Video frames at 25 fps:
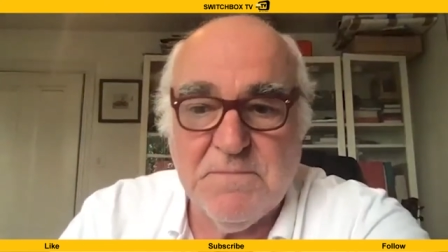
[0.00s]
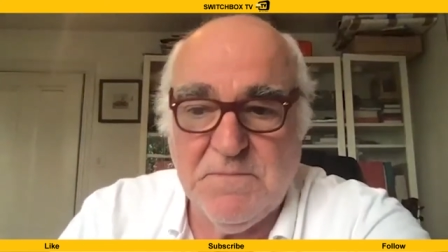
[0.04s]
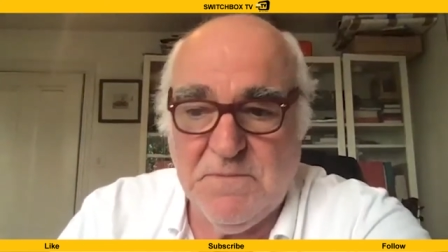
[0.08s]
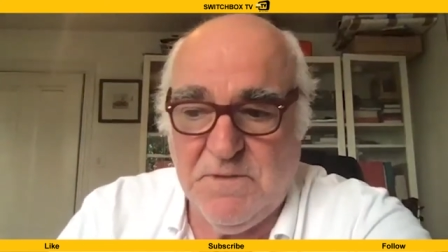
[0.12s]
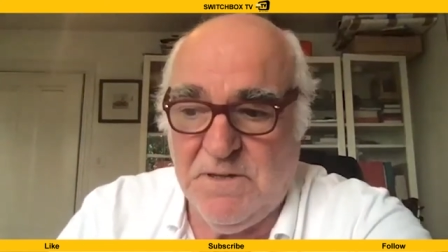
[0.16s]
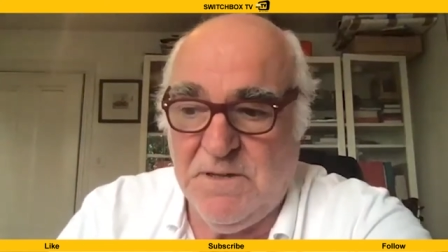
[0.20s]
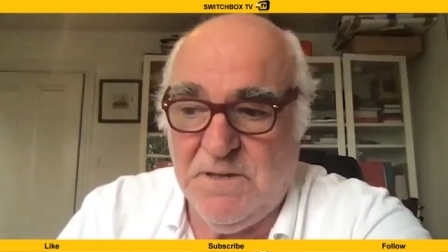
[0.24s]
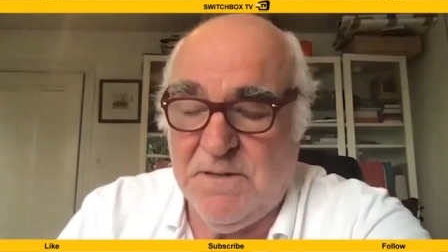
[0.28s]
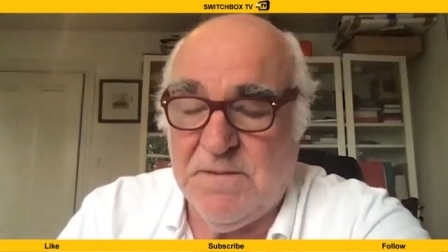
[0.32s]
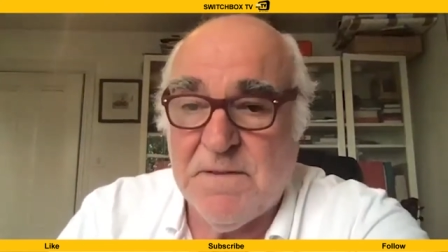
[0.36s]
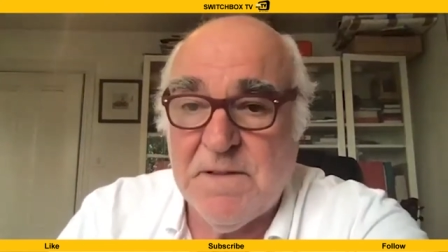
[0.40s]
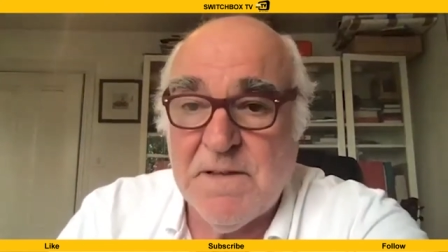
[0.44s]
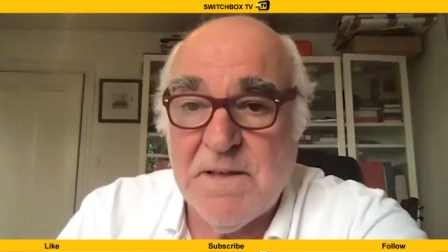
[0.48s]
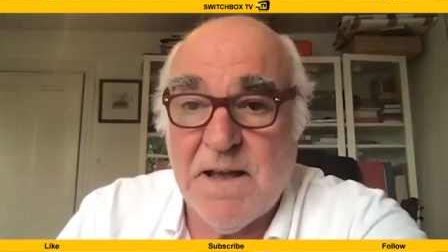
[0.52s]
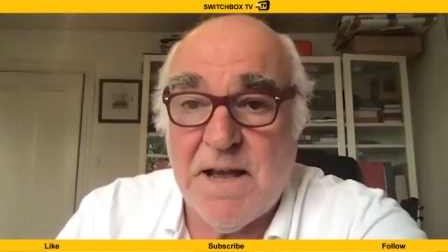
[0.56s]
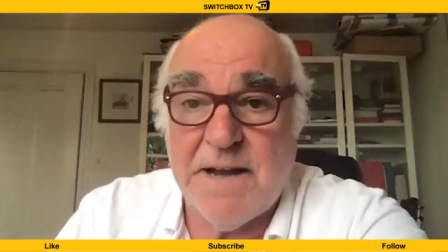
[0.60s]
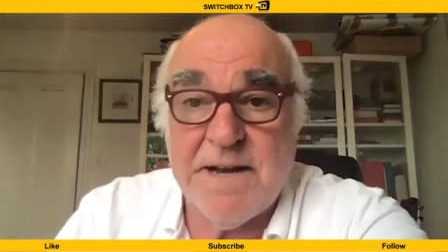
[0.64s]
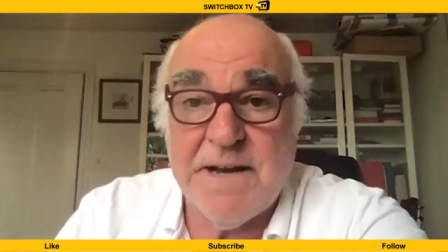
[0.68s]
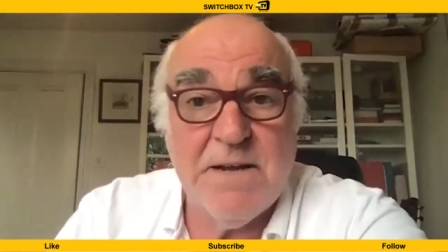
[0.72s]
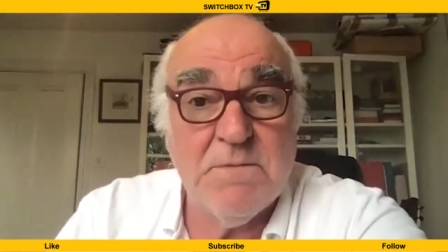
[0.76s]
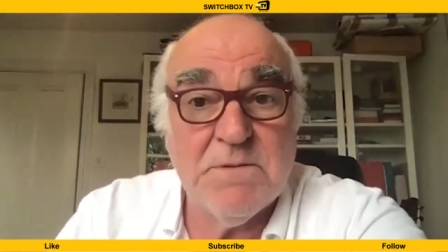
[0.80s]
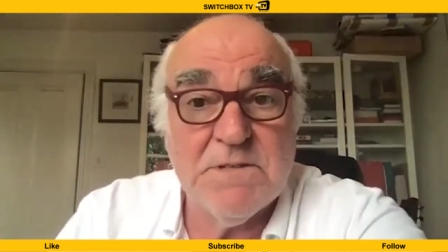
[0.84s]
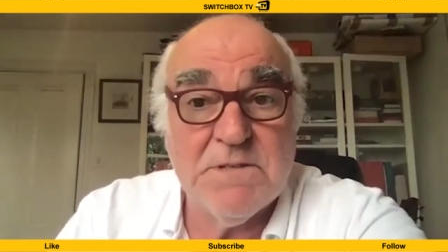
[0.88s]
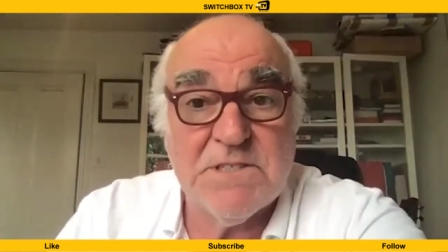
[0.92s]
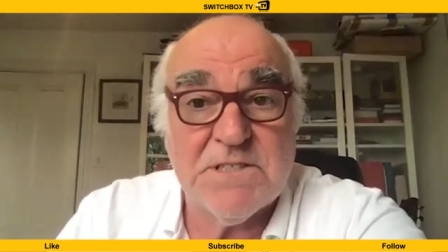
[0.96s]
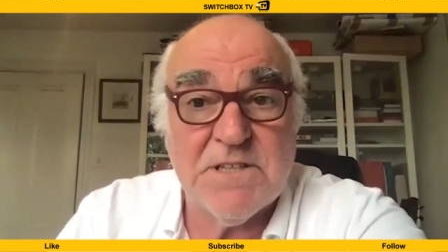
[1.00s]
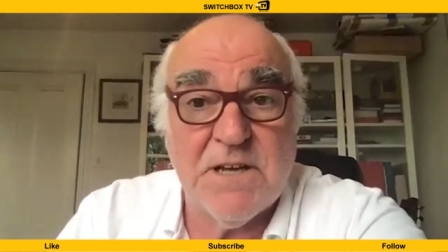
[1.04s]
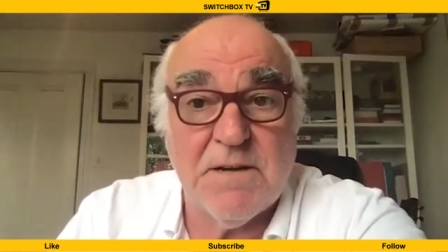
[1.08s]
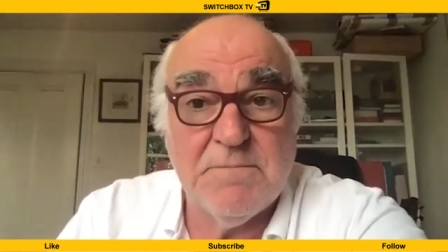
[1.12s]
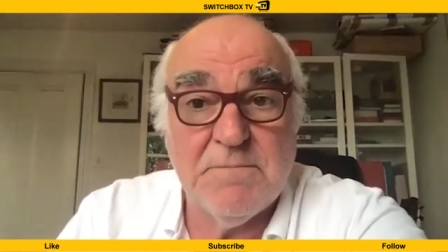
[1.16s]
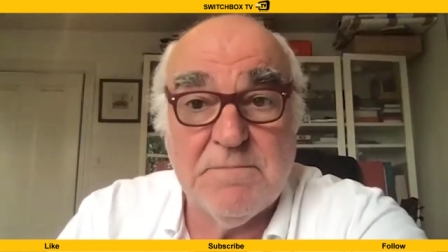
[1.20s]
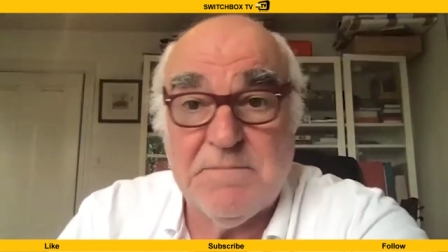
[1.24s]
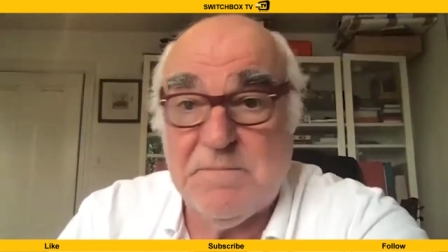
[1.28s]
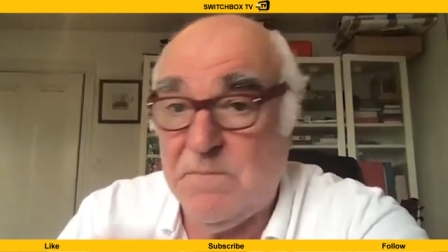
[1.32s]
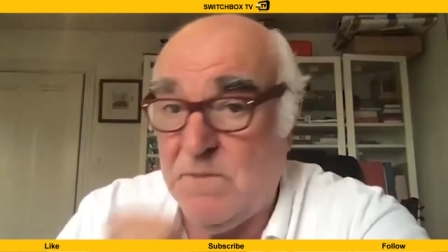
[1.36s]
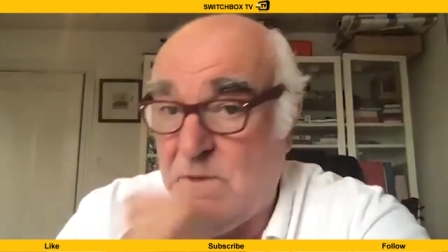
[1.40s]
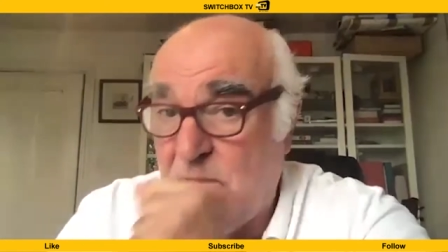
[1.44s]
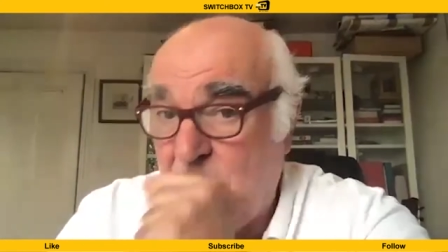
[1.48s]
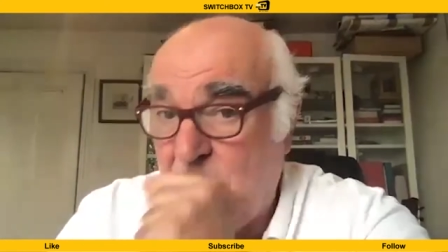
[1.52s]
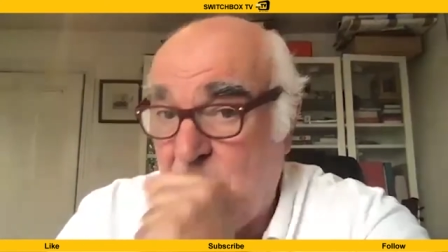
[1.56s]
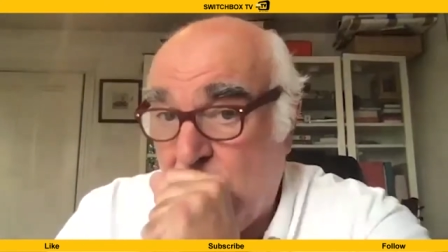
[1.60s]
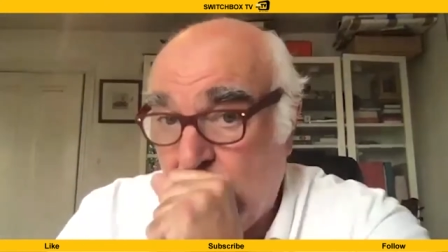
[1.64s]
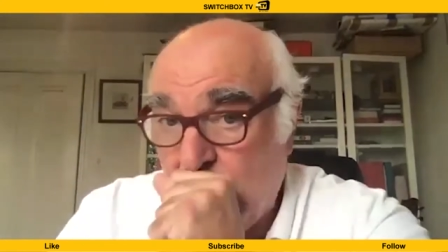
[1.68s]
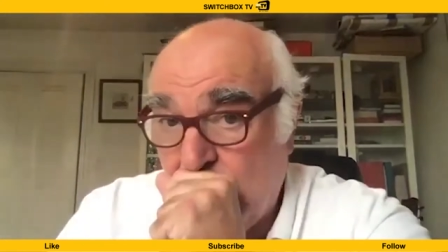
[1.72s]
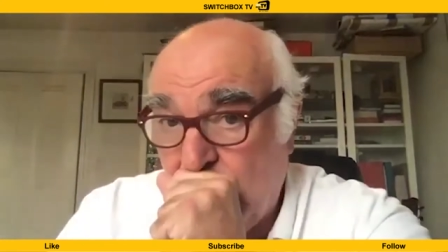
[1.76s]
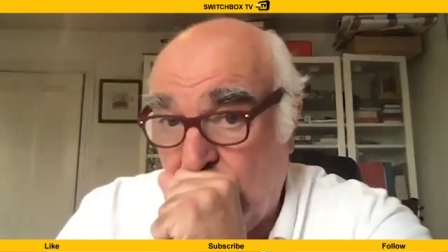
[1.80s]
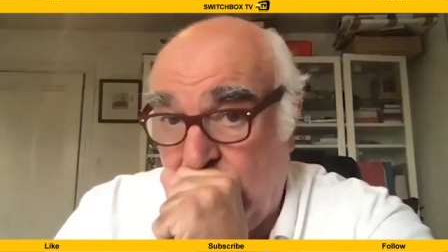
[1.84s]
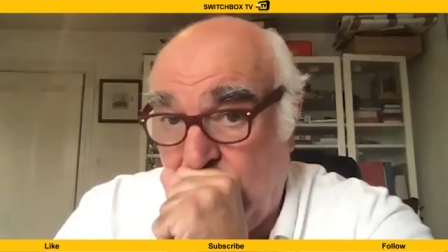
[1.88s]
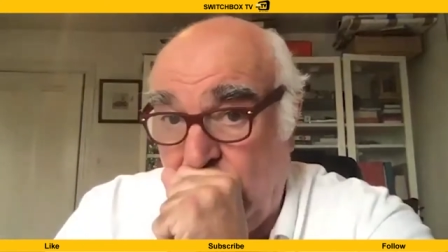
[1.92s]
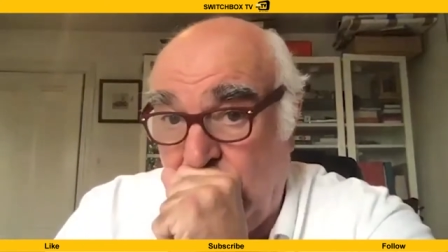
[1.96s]
and he was
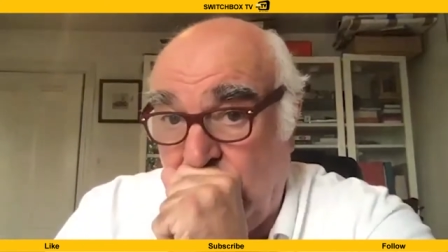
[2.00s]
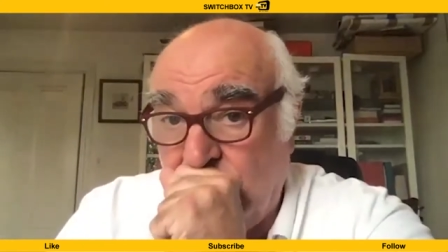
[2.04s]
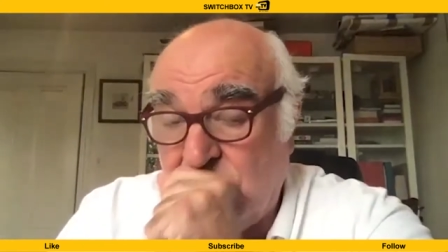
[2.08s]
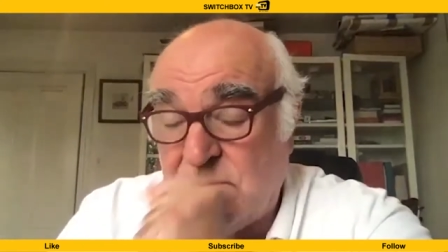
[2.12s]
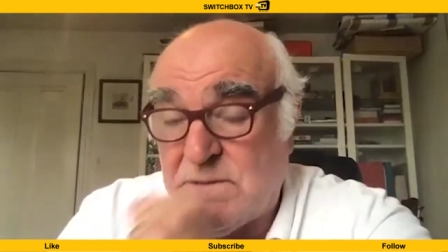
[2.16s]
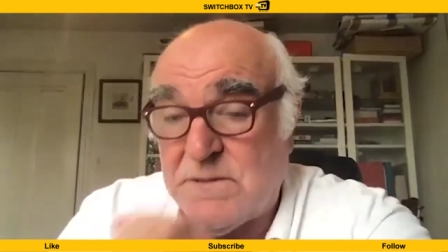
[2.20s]
to